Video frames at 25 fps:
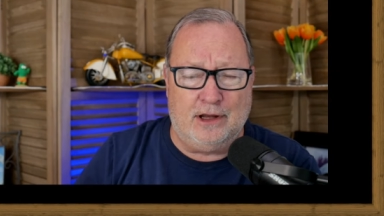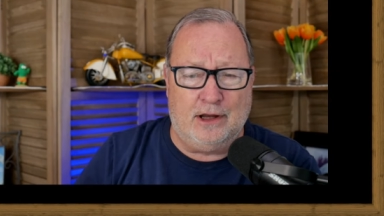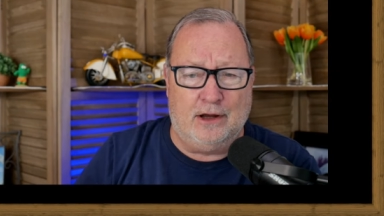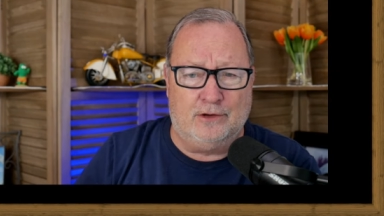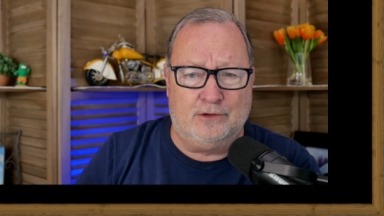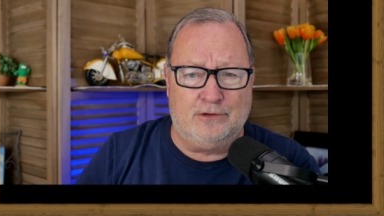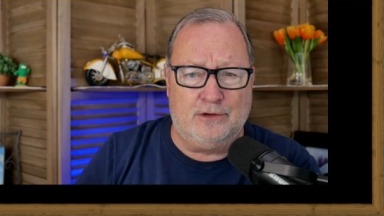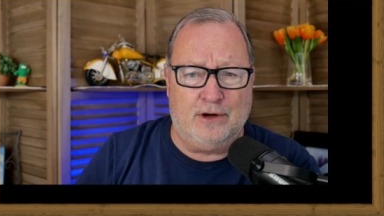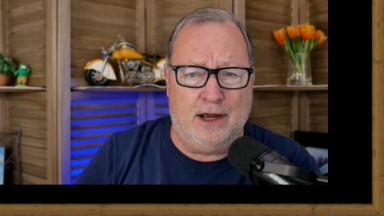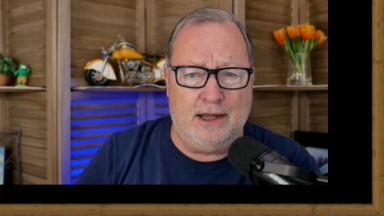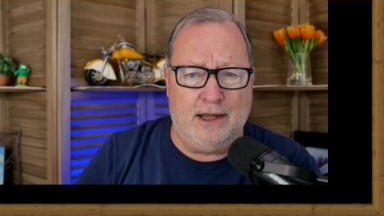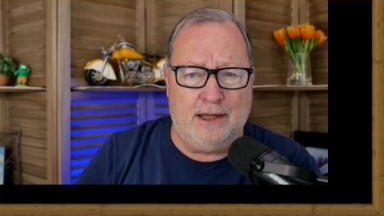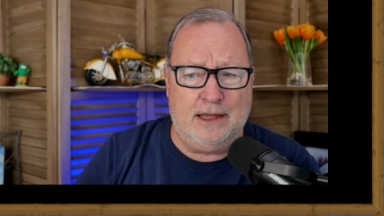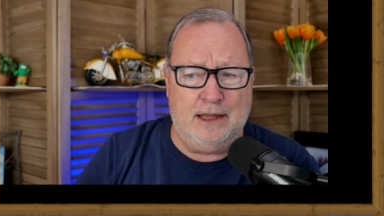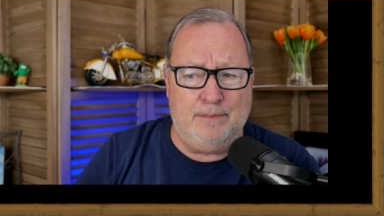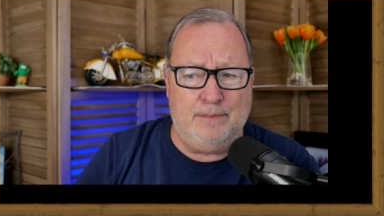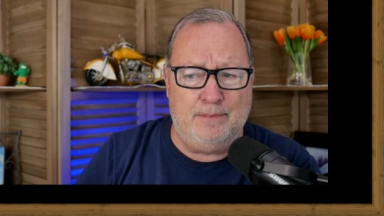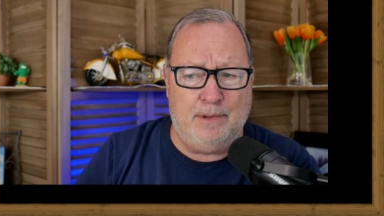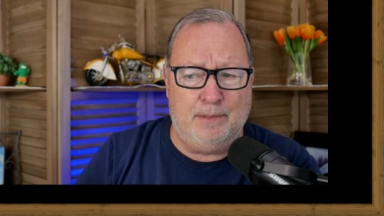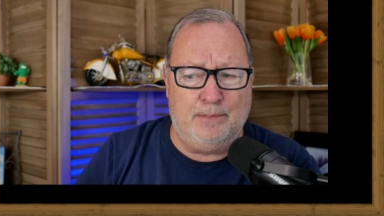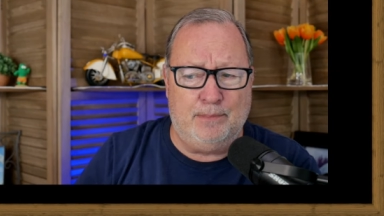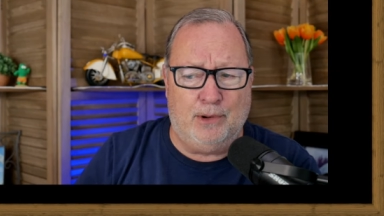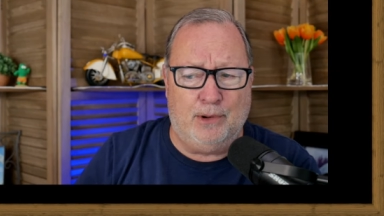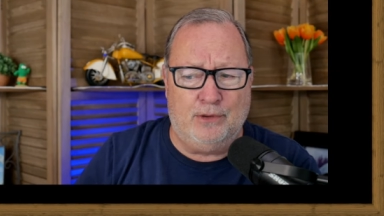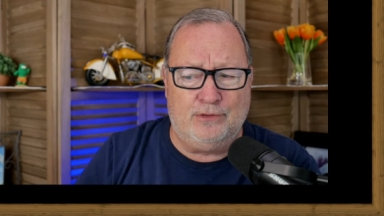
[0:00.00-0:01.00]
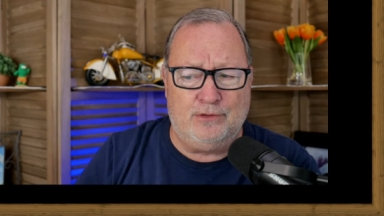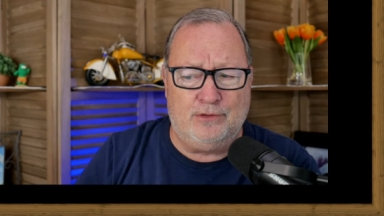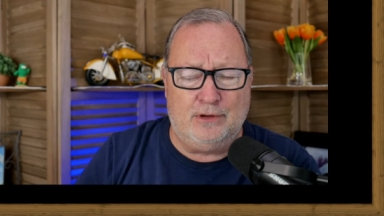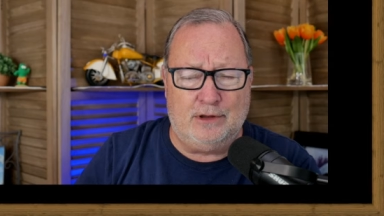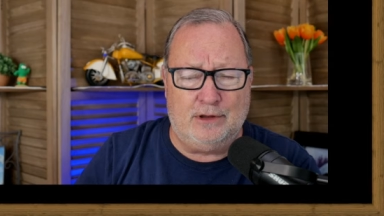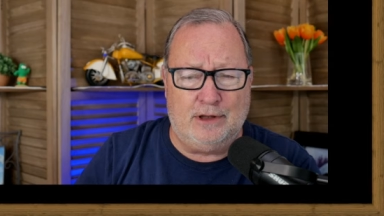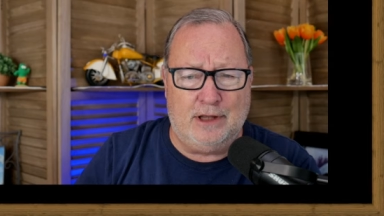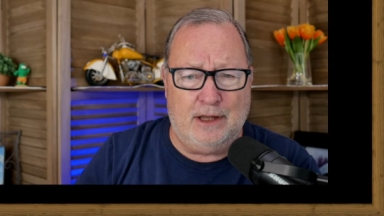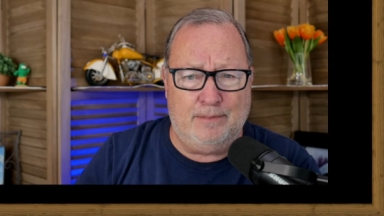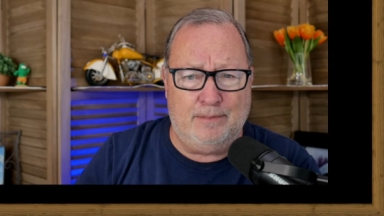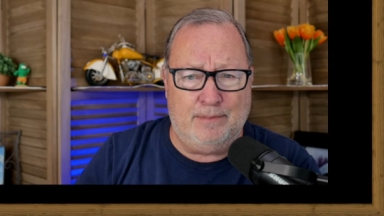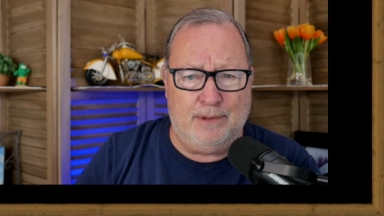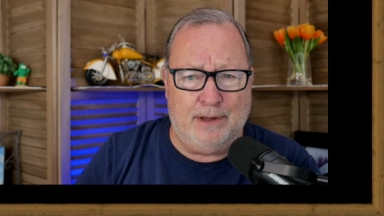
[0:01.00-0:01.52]
I'll try and keep you posted and
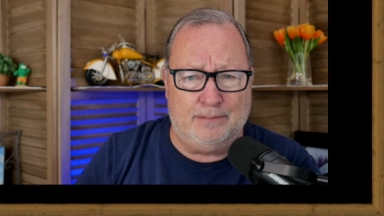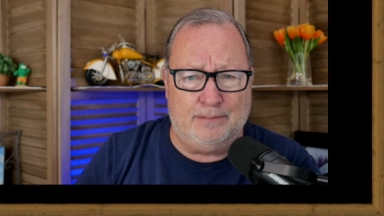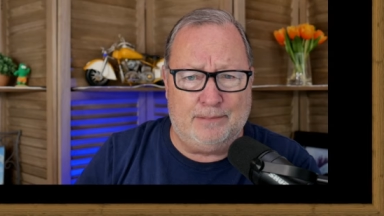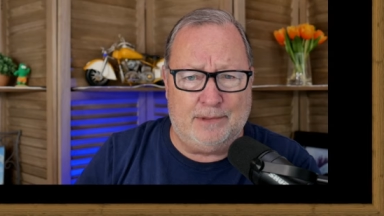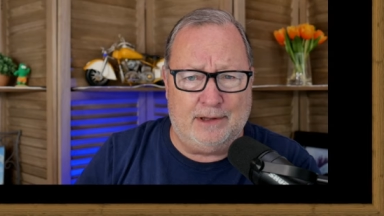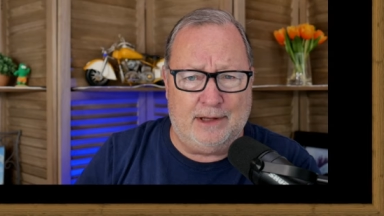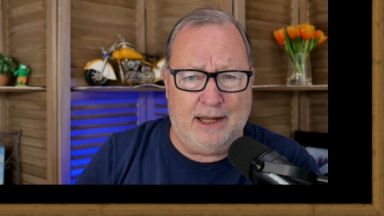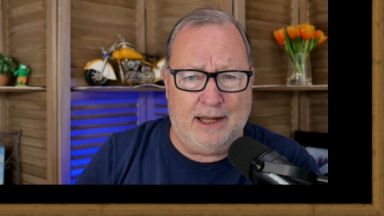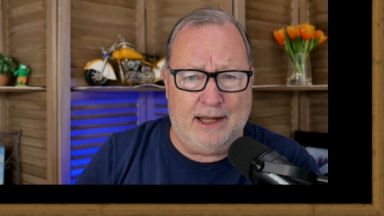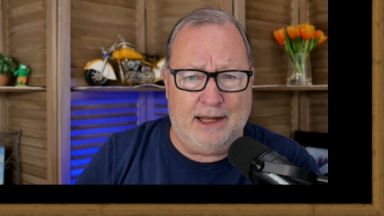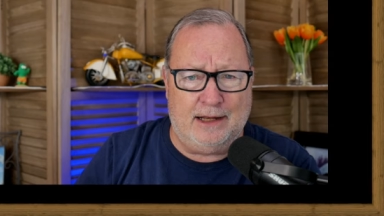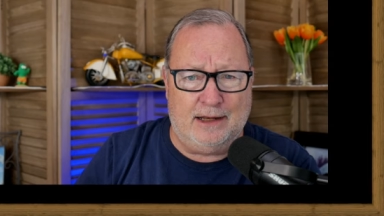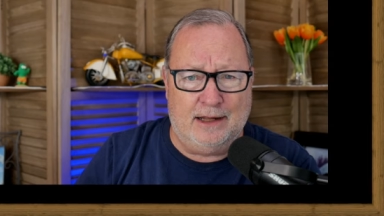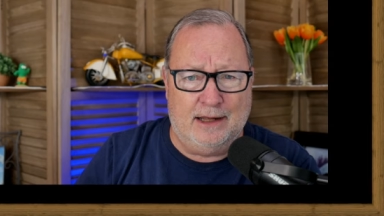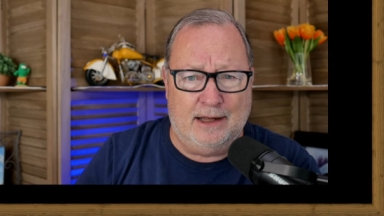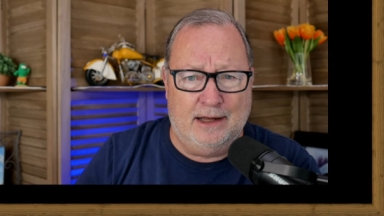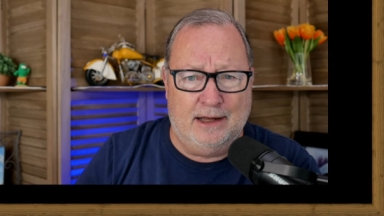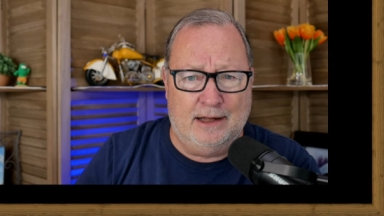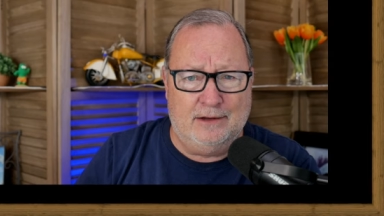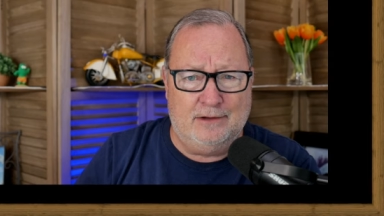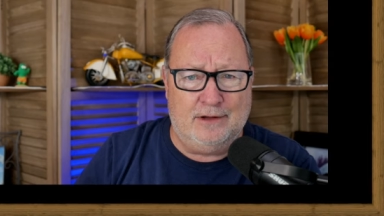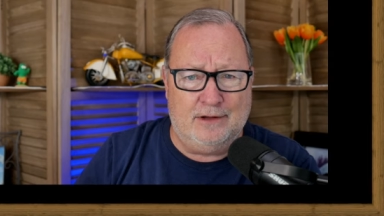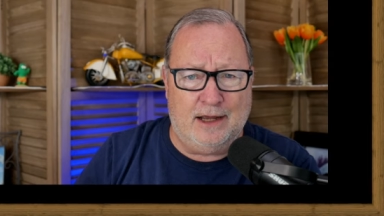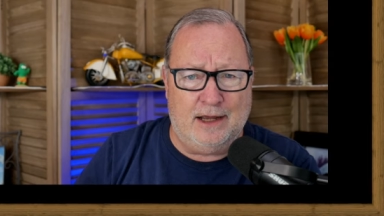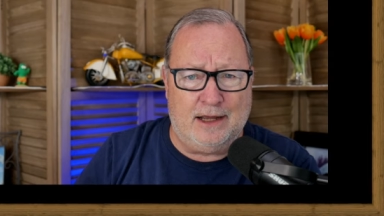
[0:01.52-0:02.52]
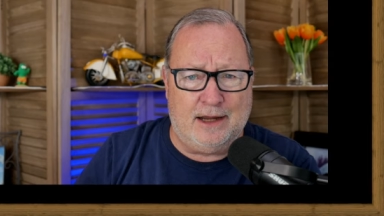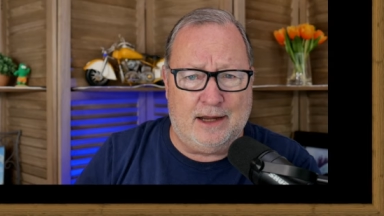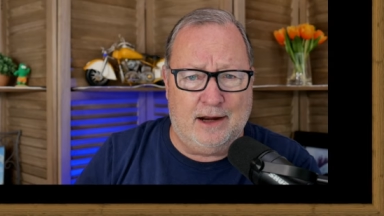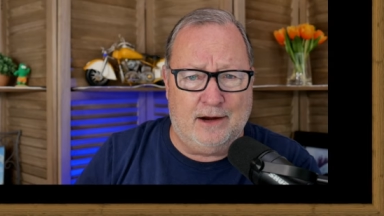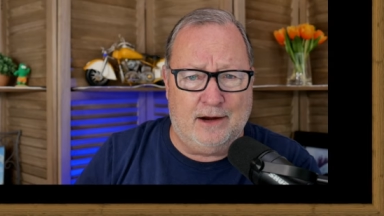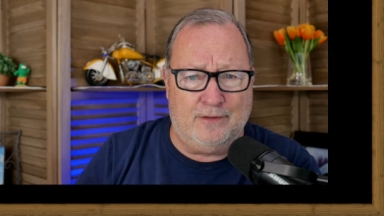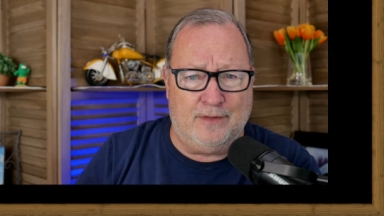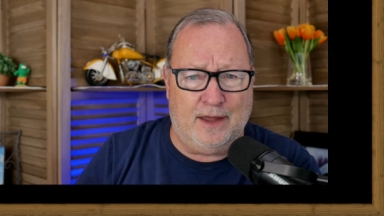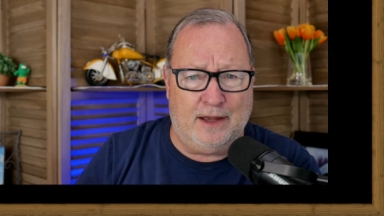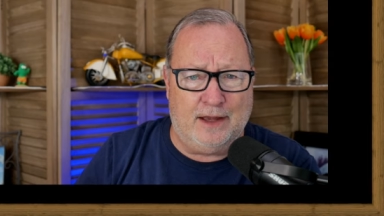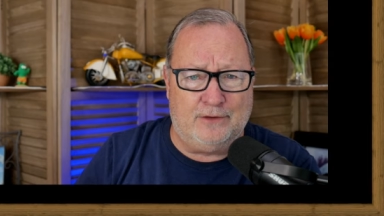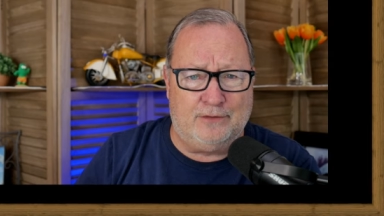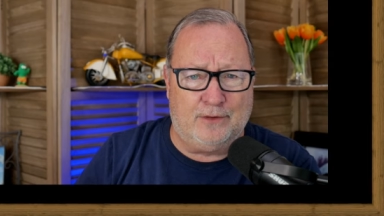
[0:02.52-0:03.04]
keep you up to date. Take care.
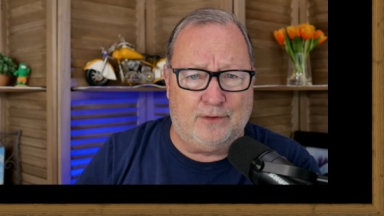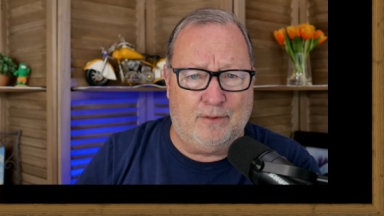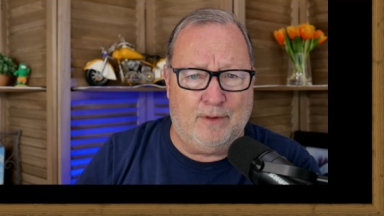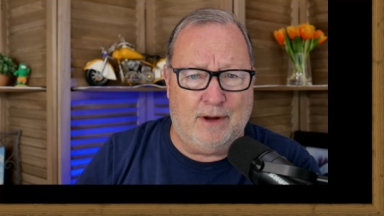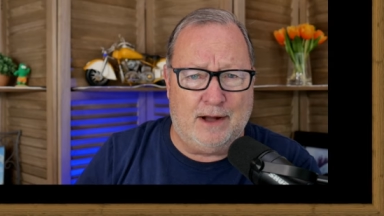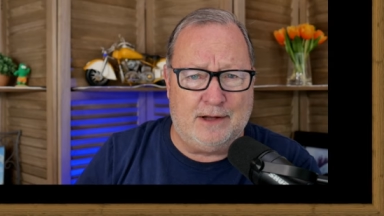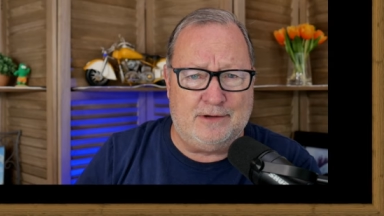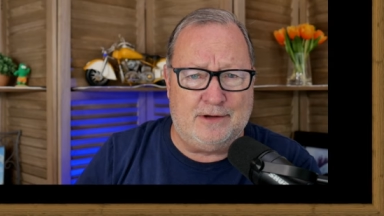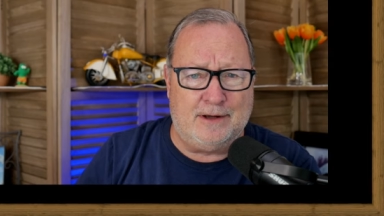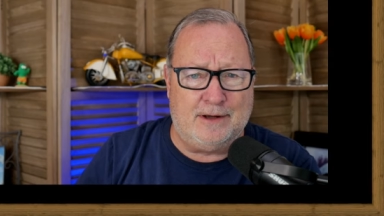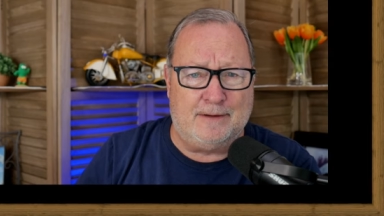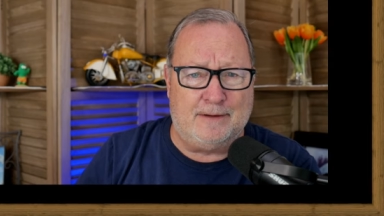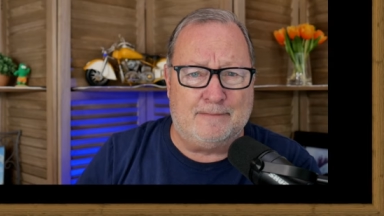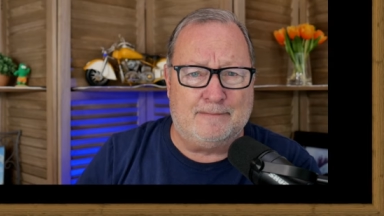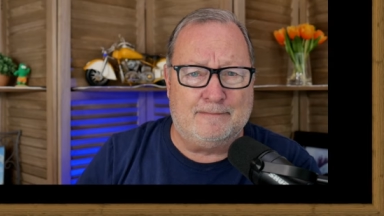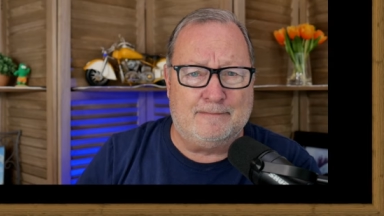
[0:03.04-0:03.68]
Thanks for watching.